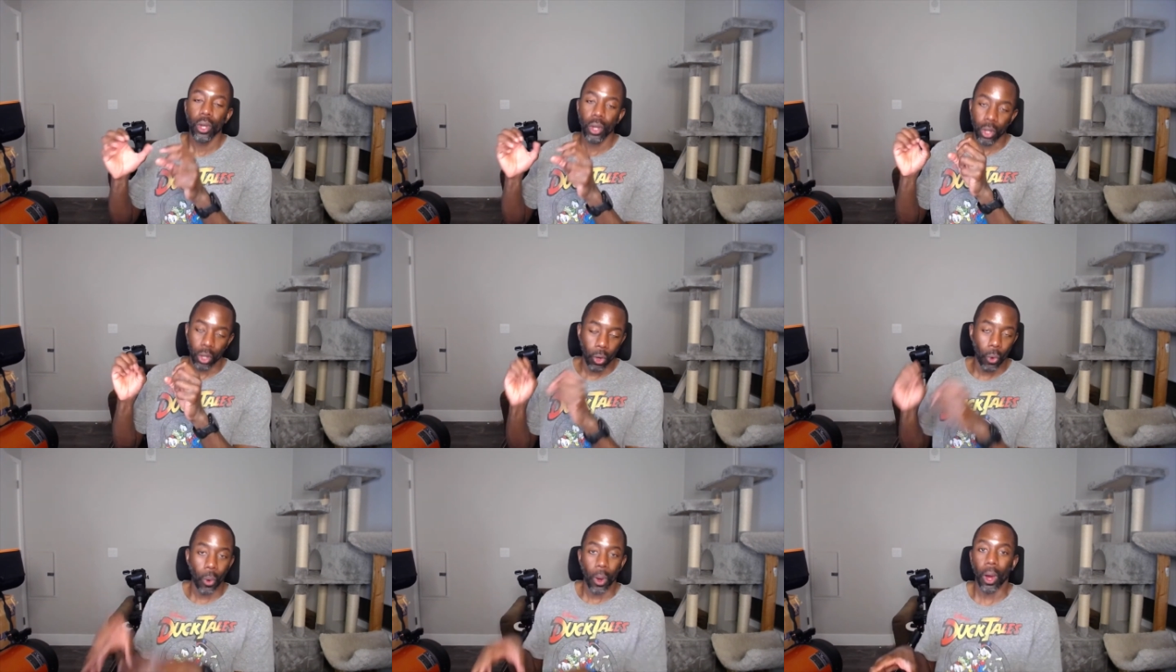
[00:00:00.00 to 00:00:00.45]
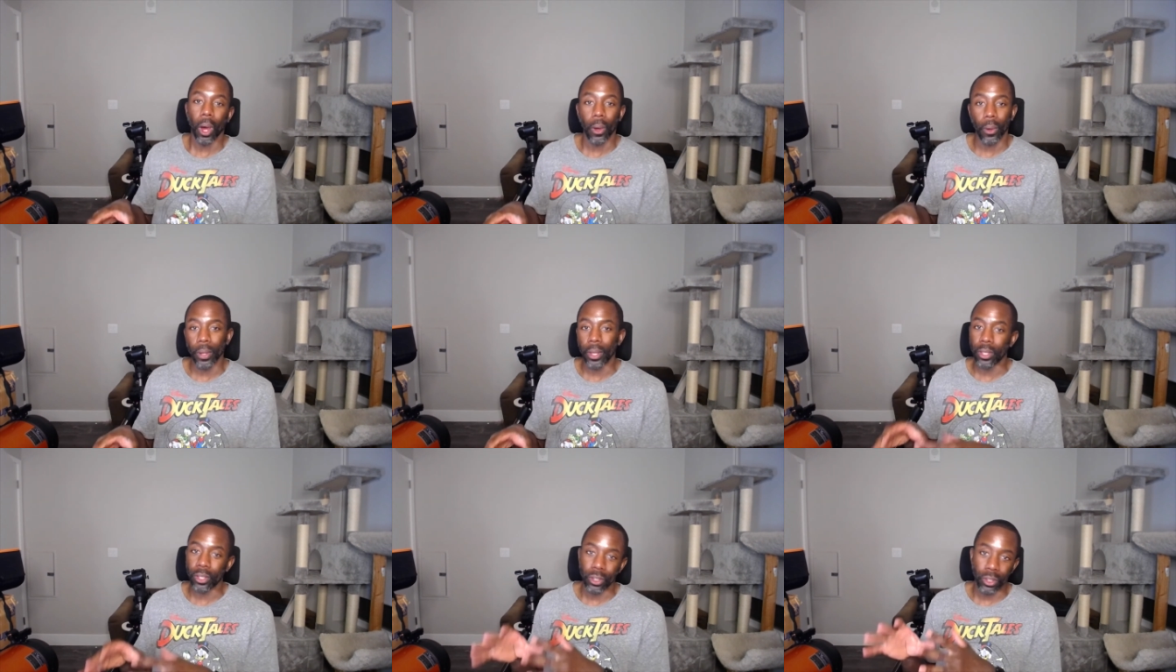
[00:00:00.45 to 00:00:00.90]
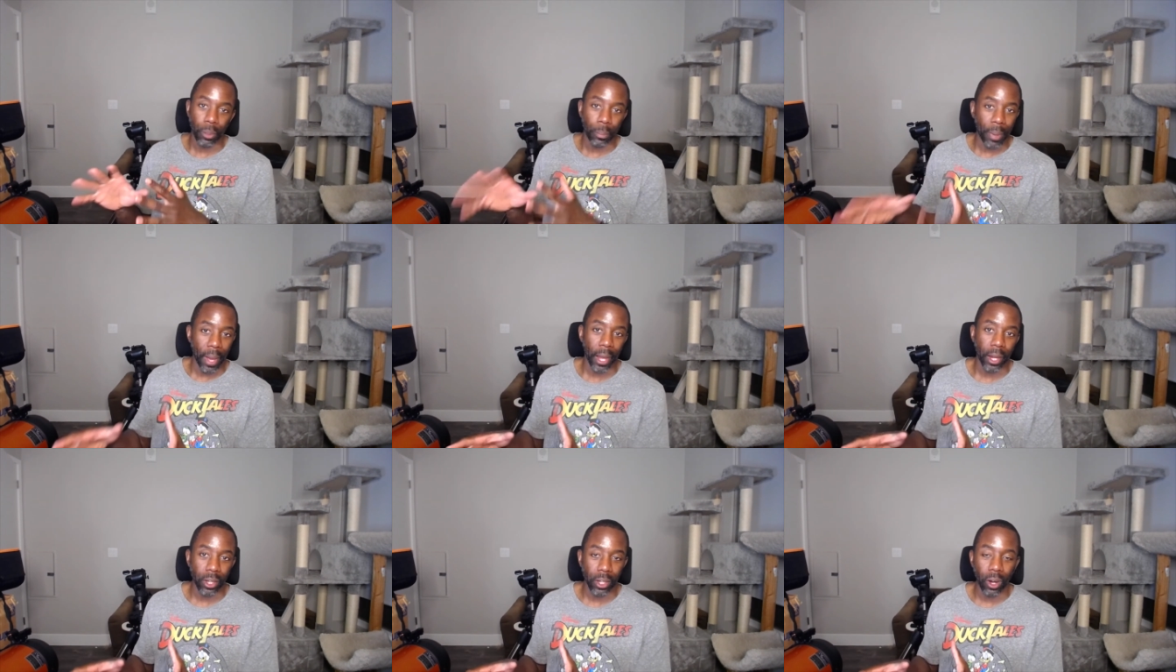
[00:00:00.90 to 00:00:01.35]
go out into your
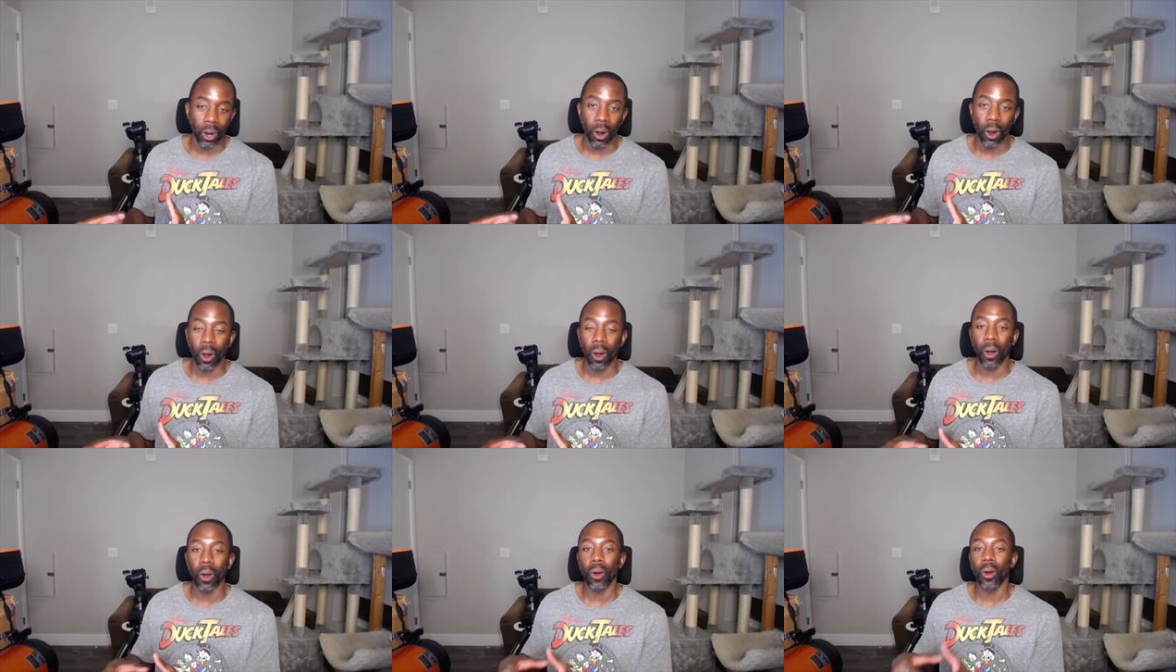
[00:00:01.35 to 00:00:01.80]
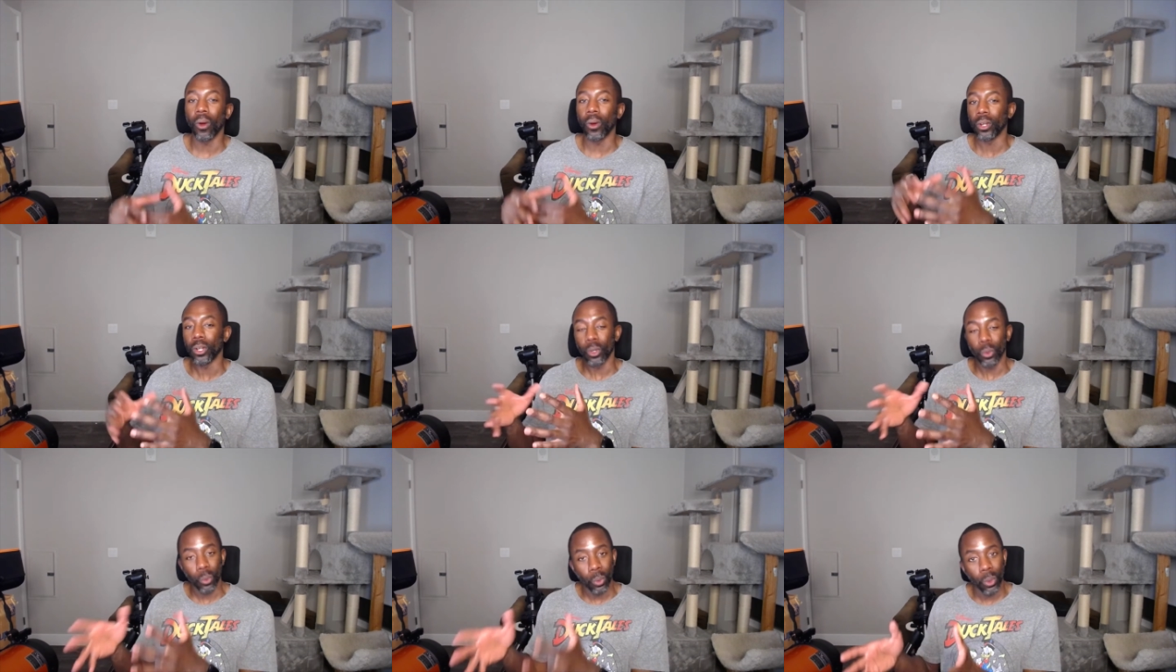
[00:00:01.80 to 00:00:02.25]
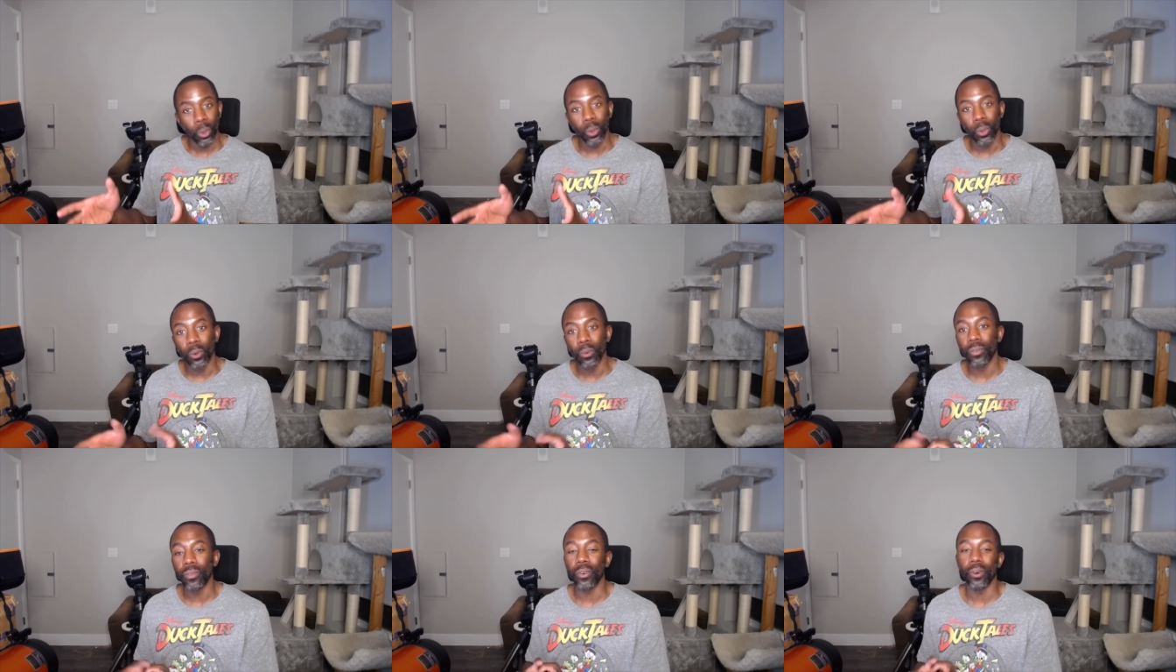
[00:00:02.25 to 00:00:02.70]
backyard, or your
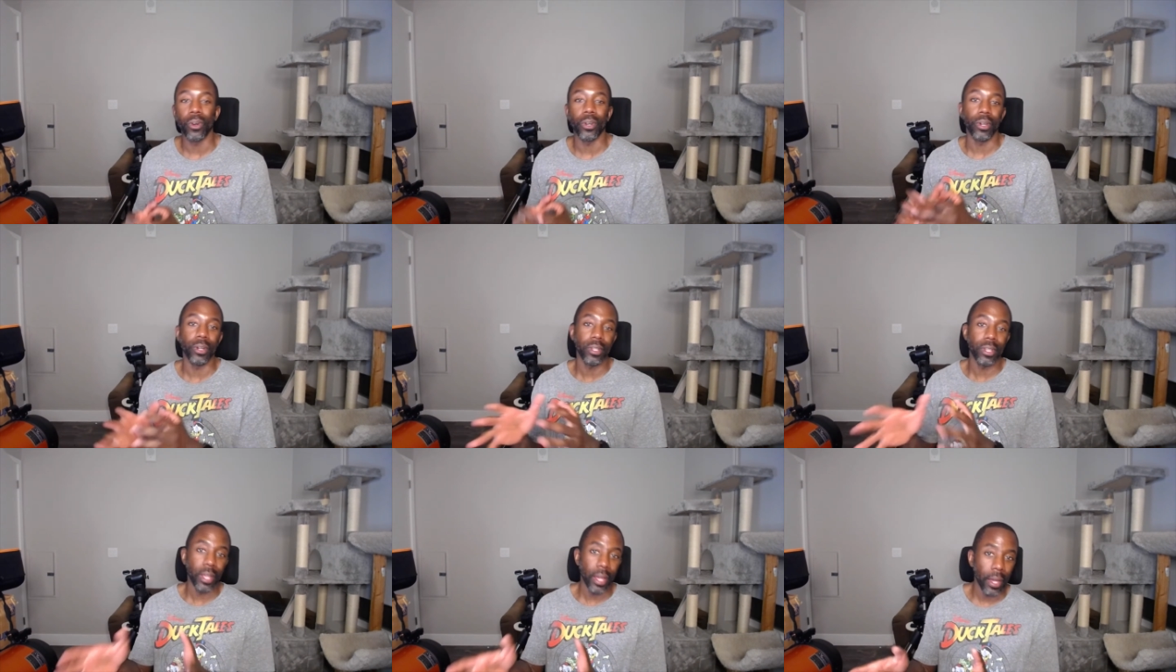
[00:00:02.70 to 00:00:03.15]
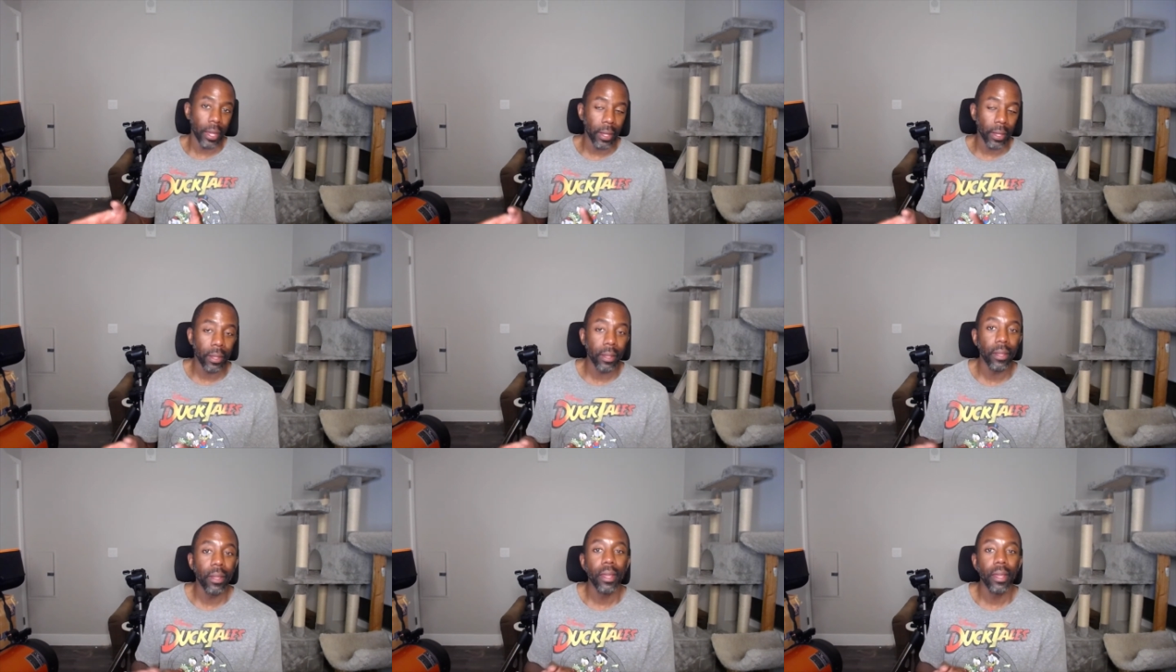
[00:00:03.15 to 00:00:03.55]
roof, or your deck,